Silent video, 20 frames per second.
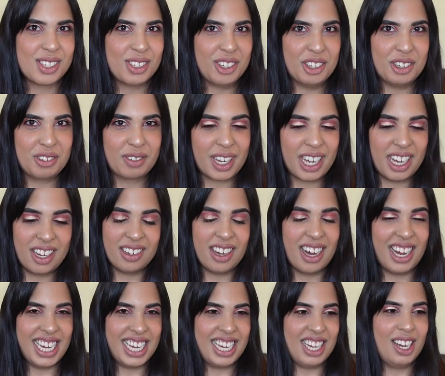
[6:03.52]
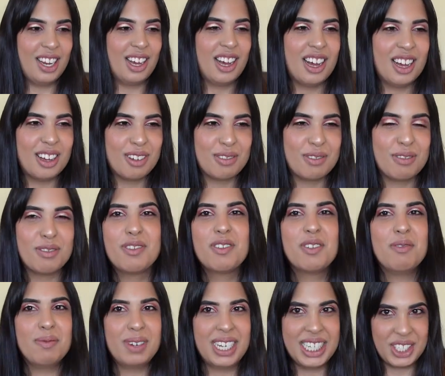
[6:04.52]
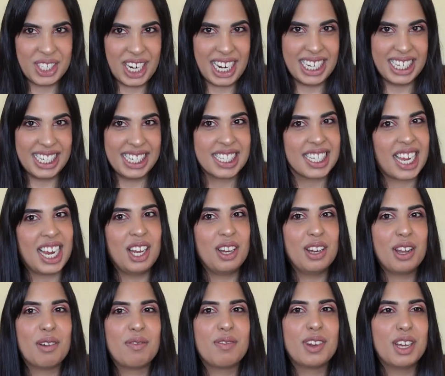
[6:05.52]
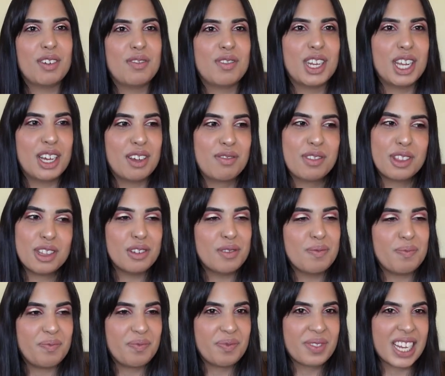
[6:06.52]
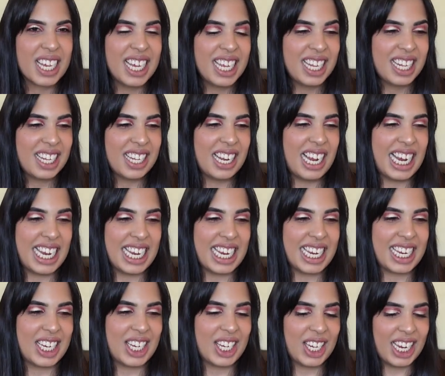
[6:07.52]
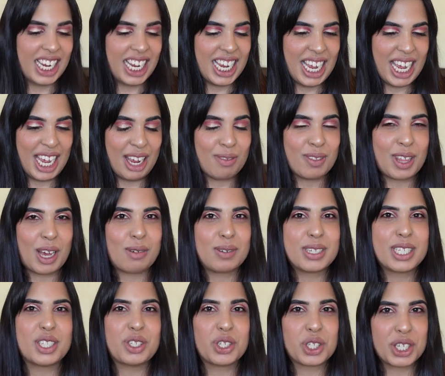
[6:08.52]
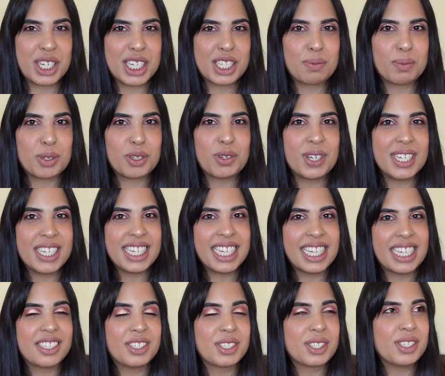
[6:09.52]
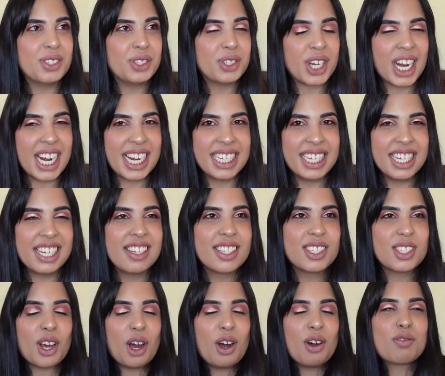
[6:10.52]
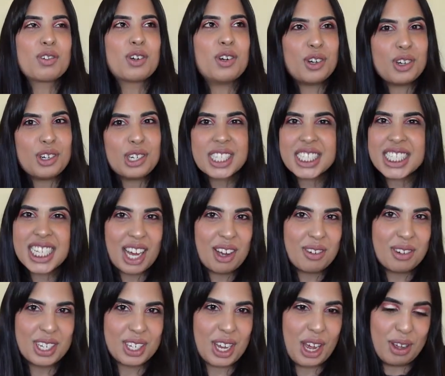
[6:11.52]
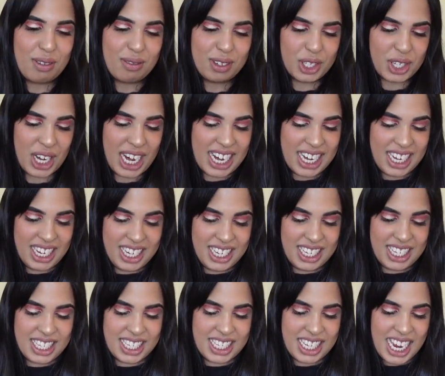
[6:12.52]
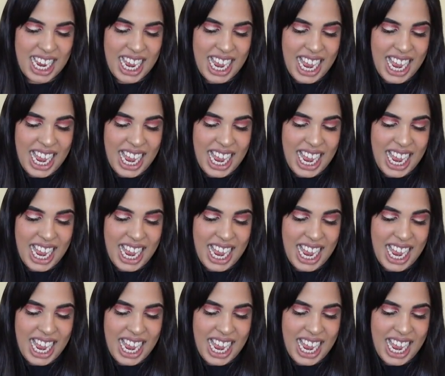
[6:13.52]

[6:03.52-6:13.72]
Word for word: sort of girl. I love my trainers. I love, love, love them. Like, if there was a choice between heels and trainers, of course I would go for trainers.